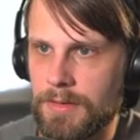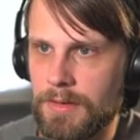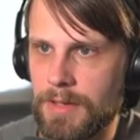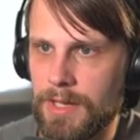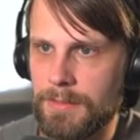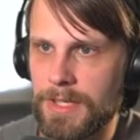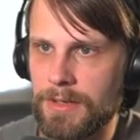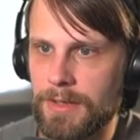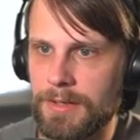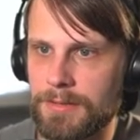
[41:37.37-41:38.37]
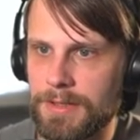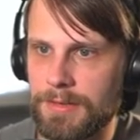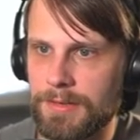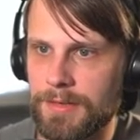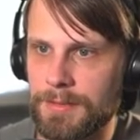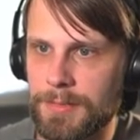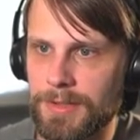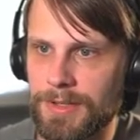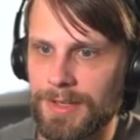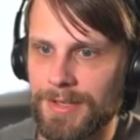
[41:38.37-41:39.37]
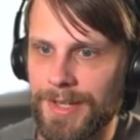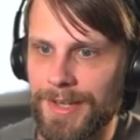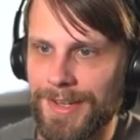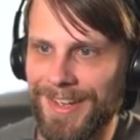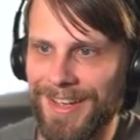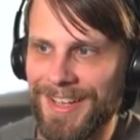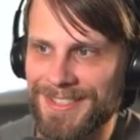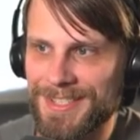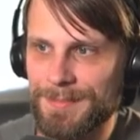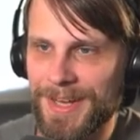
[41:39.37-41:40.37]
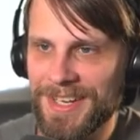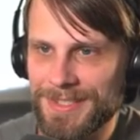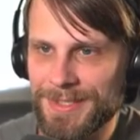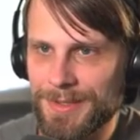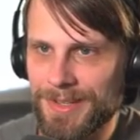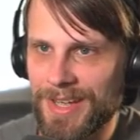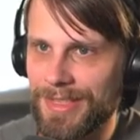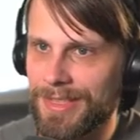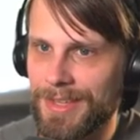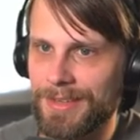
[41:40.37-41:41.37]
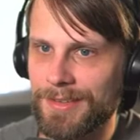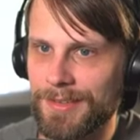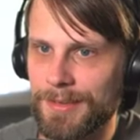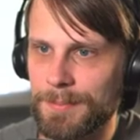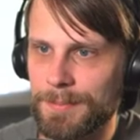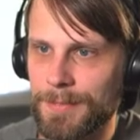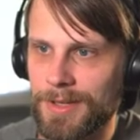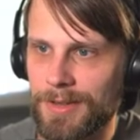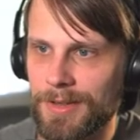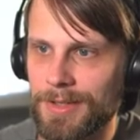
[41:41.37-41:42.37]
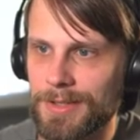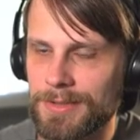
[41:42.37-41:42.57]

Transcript: I mean, all of these seem pretty good. Demonic Tutor, I think, is the call.